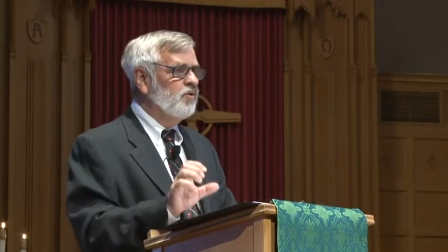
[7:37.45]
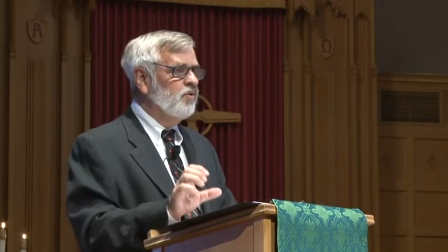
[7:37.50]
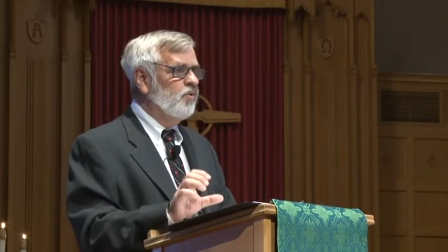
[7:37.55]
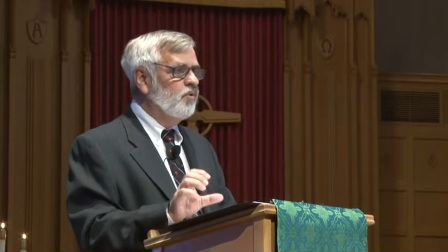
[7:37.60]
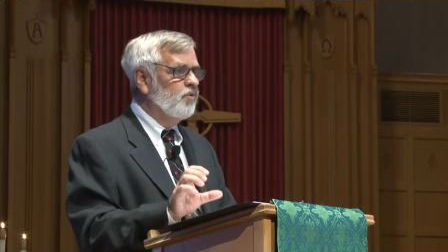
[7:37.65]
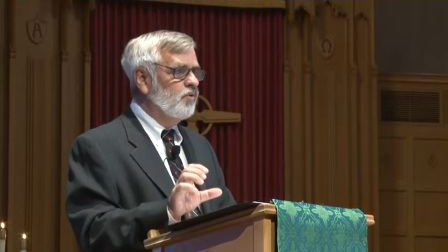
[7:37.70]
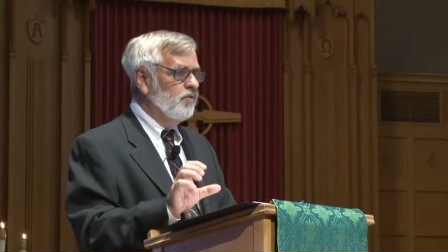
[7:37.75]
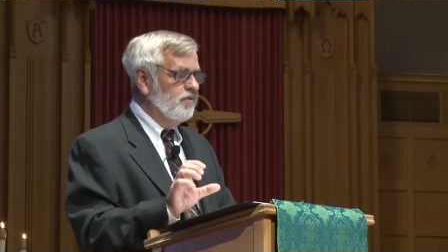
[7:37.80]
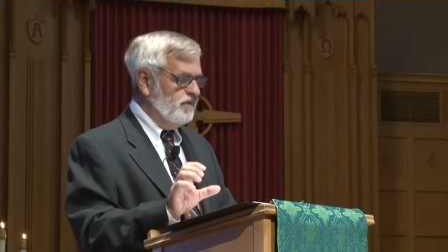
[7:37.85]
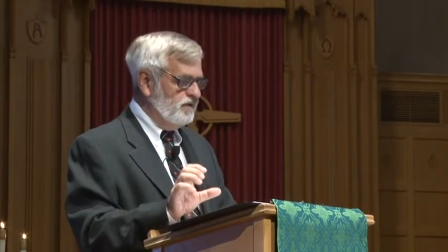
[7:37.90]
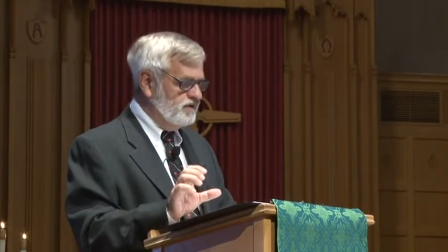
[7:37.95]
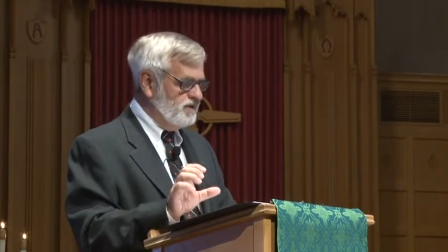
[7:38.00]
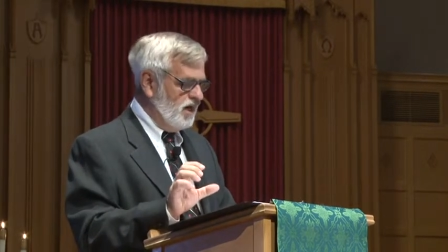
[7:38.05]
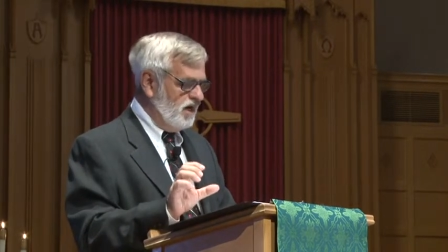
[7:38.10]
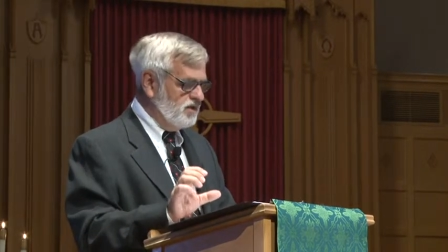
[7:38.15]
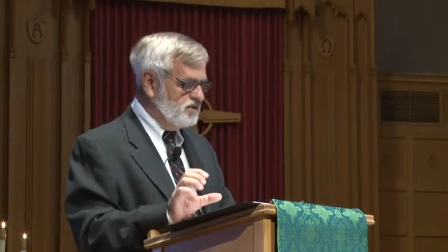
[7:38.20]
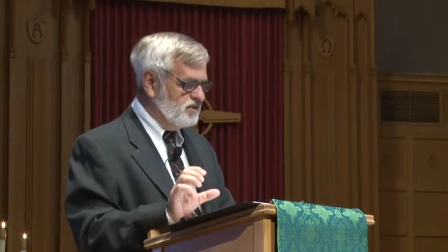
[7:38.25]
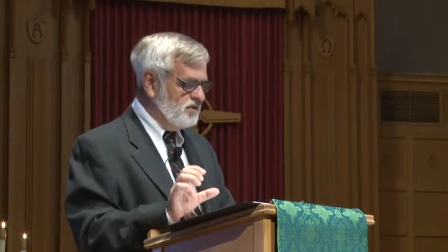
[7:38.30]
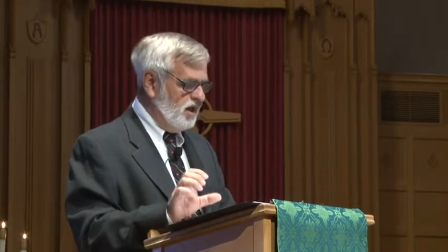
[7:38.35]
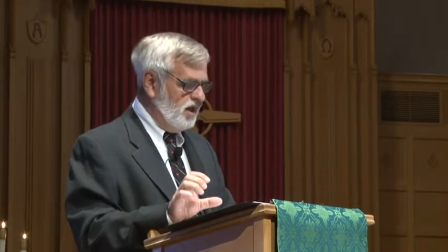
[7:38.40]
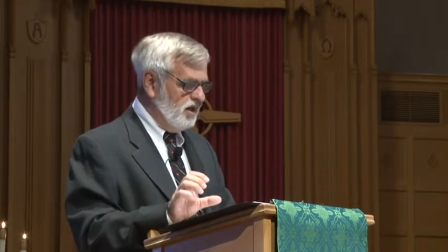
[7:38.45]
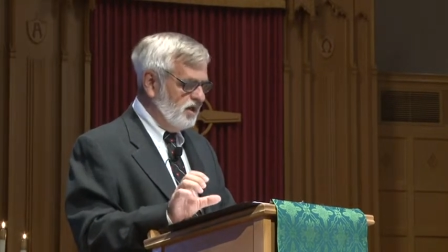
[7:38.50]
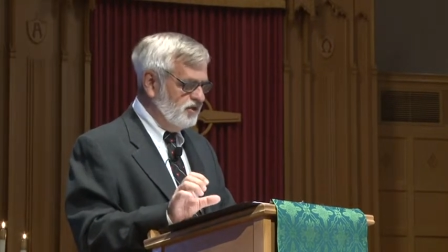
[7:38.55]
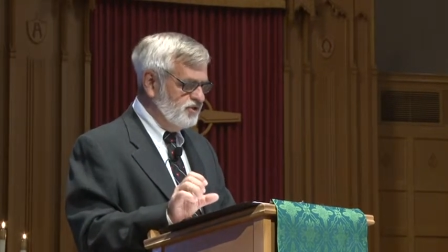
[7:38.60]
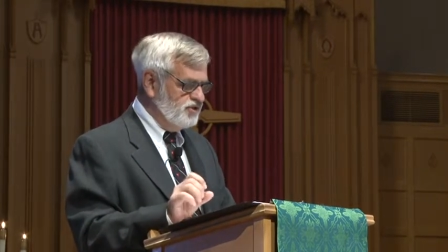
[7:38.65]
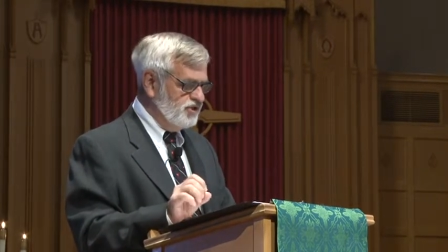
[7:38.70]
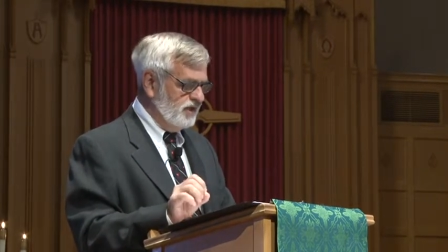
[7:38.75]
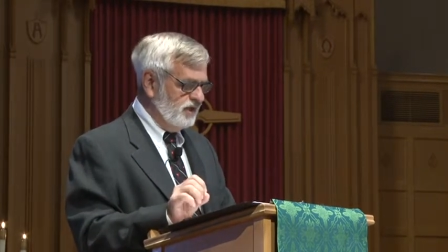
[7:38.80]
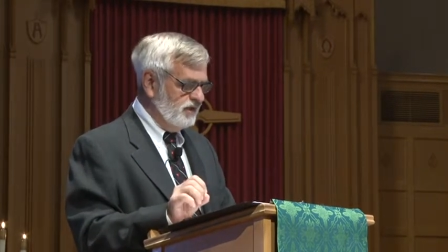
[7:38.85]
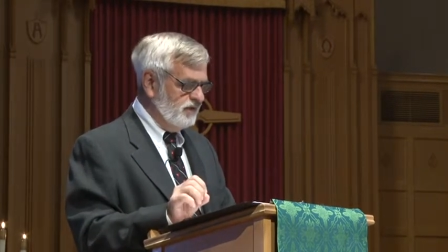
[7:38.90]
or the
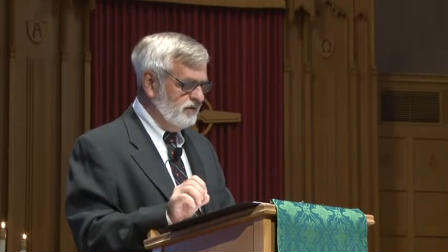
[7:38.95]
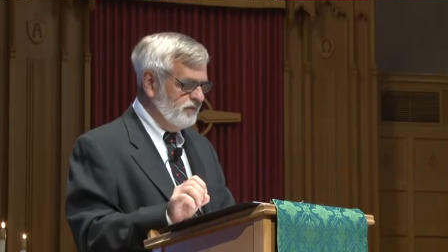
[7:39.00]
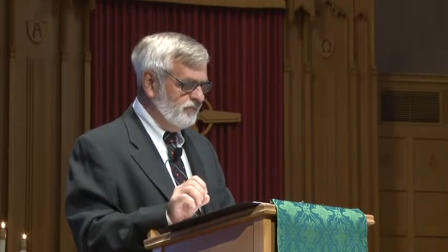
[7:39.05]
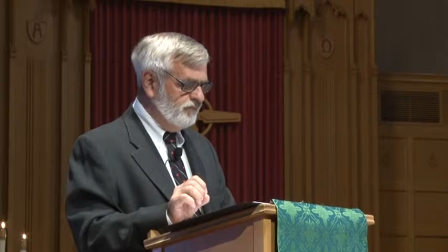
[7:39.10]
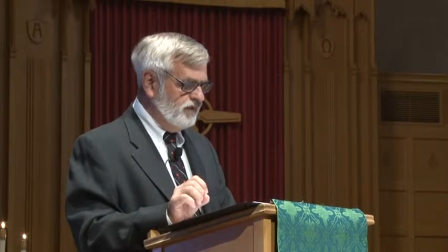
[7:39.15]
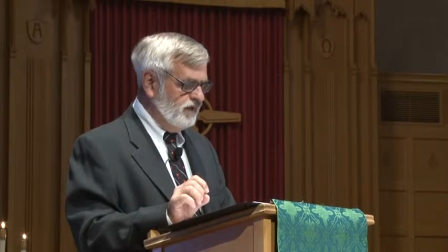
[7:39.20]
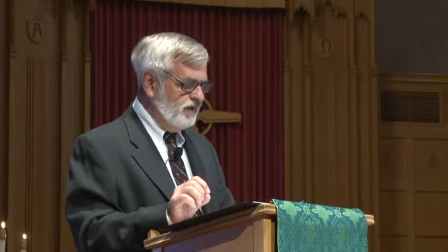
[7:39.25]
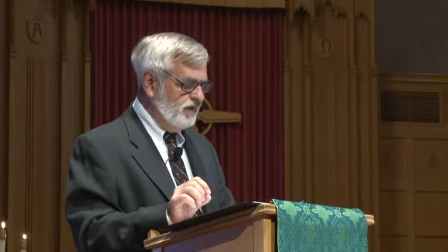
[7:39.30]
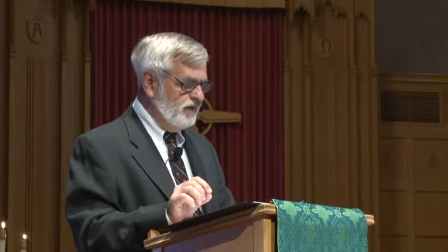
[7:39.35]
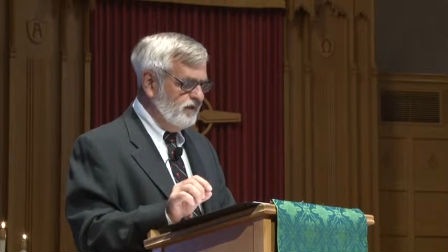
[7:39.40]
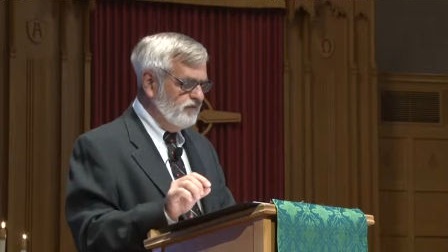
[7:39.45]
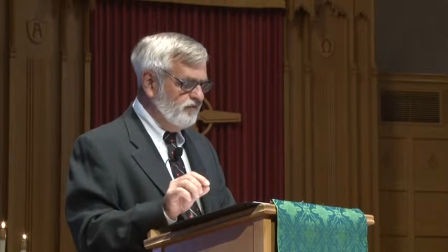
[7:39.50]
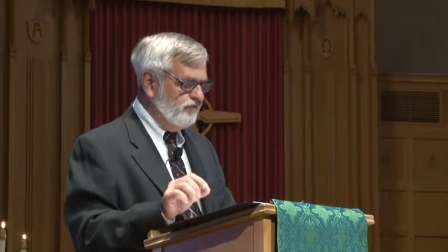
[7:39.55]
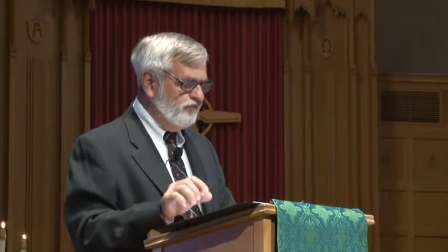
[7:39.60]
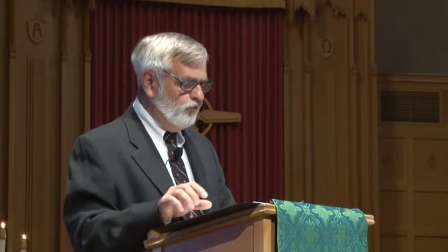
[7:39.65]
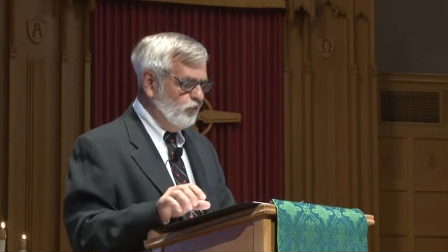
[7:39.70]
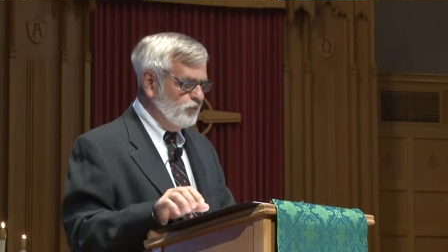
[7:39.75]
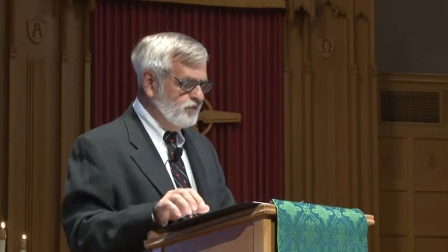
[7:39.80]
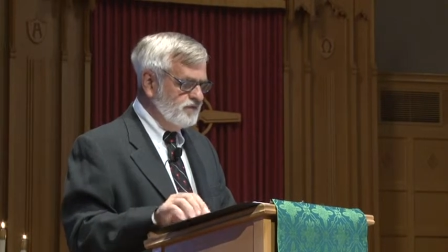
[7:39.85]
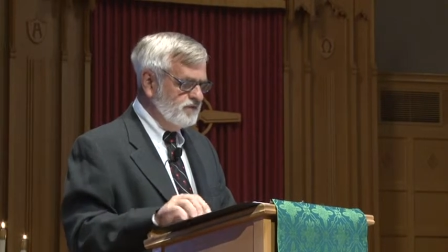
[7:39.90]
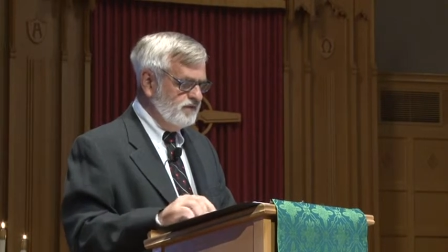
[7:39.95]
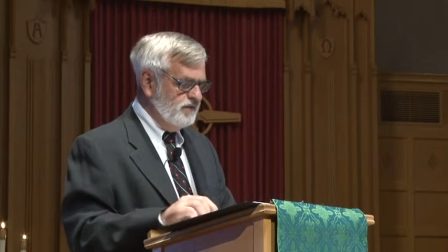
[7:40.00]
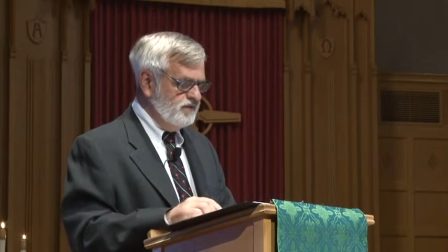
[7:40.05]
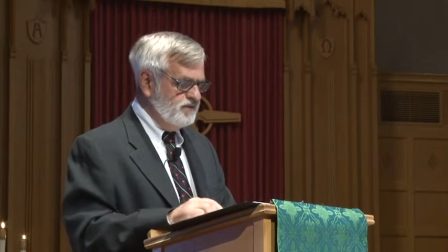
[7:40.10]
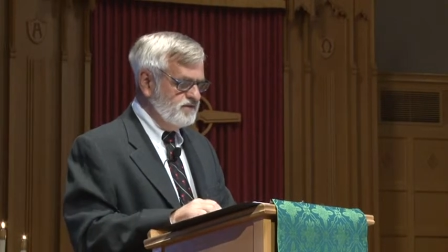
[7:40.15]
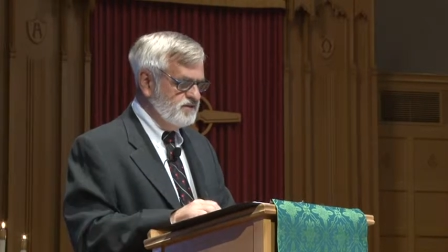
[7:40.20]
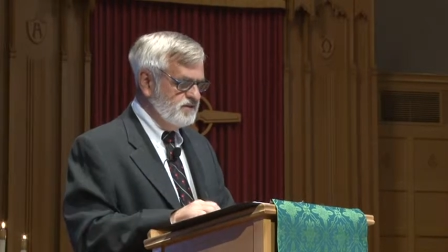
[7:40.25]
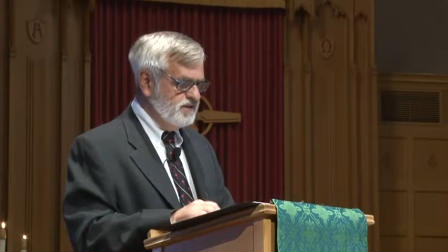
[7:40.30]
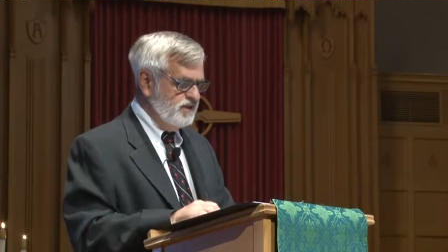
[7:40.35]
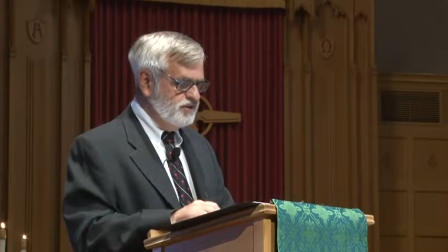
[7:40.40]
doxology, in the
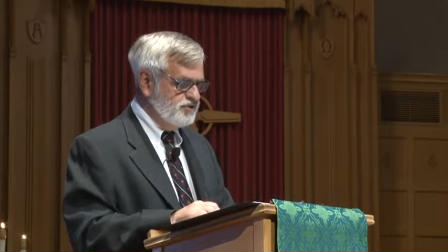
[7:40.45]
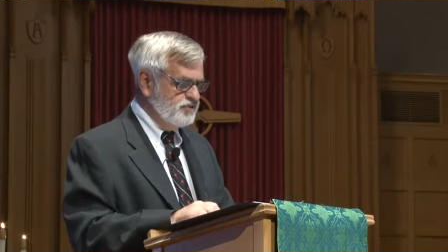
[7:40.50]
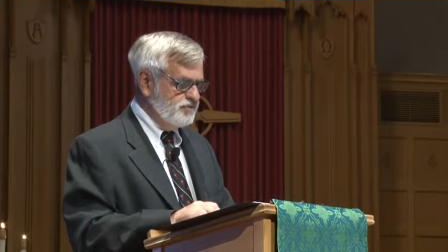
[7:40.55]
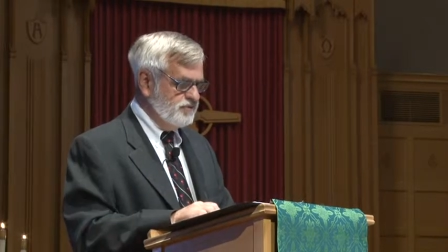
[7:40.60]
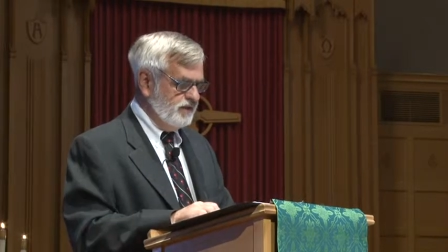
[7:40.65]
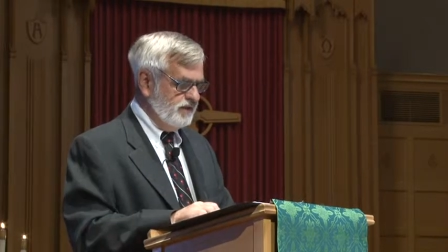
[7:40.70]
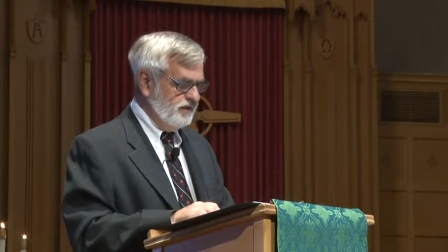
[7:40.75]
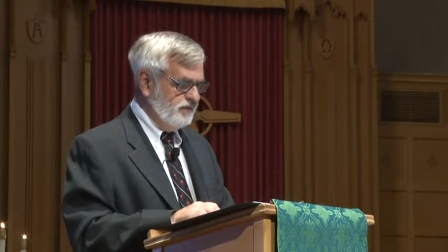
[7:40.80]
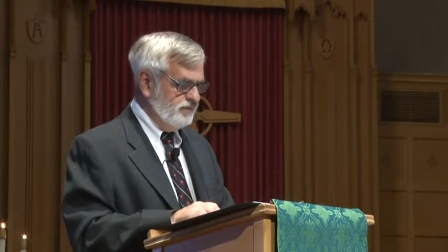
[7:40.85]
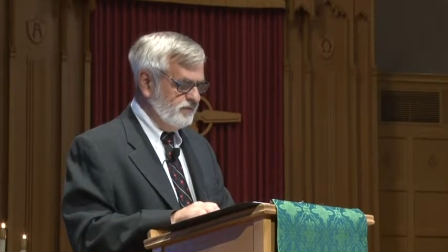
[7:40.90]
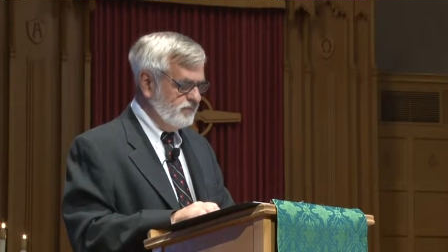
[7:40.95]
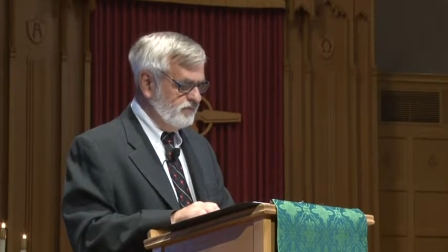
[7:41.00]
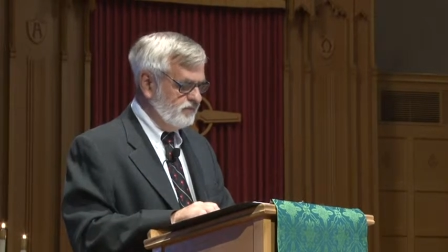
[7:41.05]
14th century.